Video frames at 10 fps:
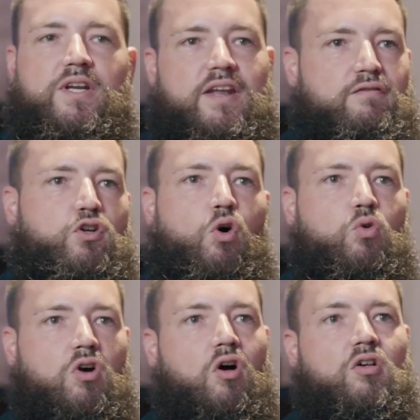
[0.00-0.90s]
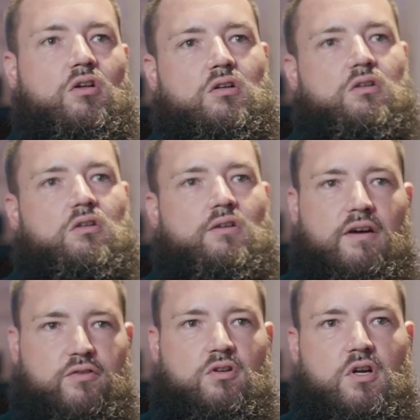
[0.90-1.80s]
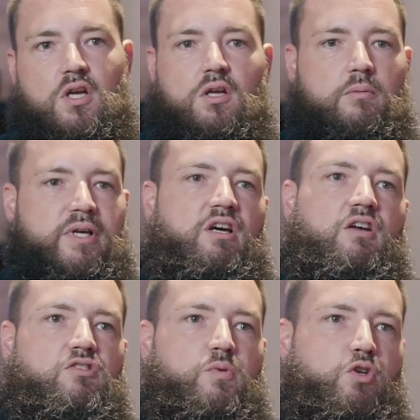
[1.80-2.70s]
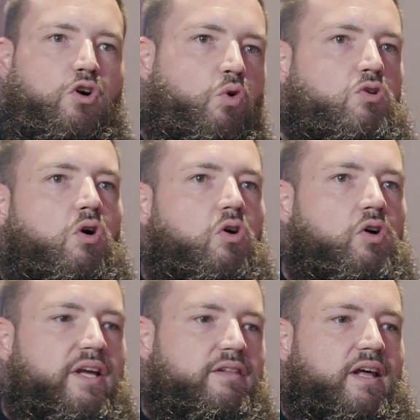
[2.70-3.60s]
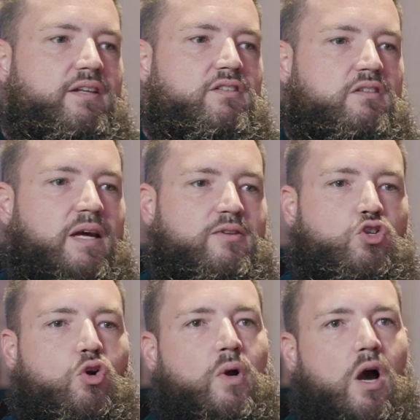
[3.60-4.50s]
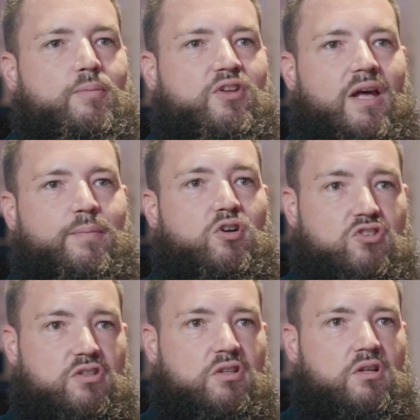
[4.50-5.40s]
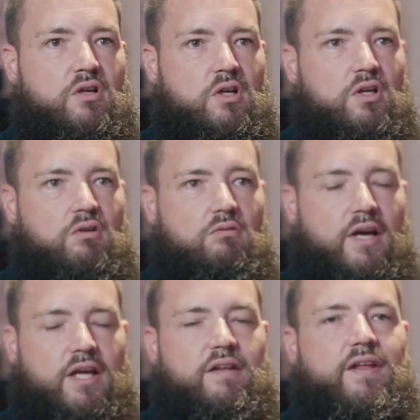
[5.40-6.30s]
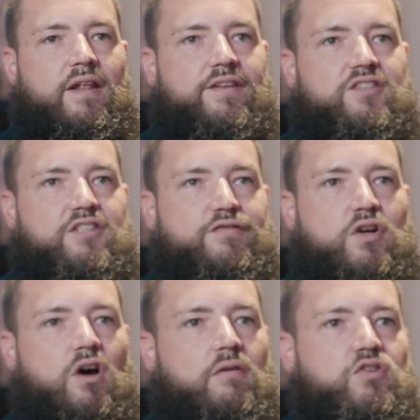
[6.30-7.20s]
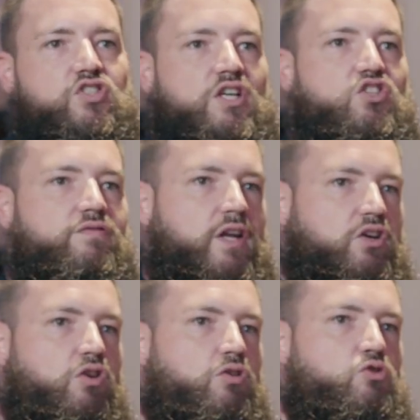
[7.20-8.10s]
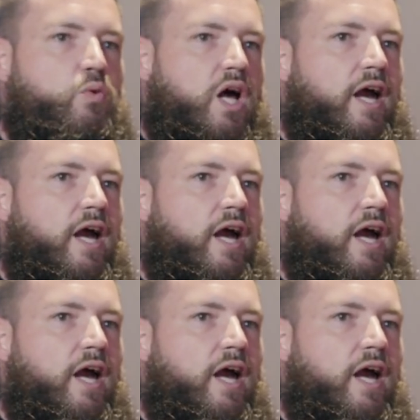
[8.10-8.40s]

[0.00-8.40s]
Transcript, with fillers: we never cold call, never, because when you cold call, it, that's that is you're going up to that person, right? And and it's a different conversation that occurs when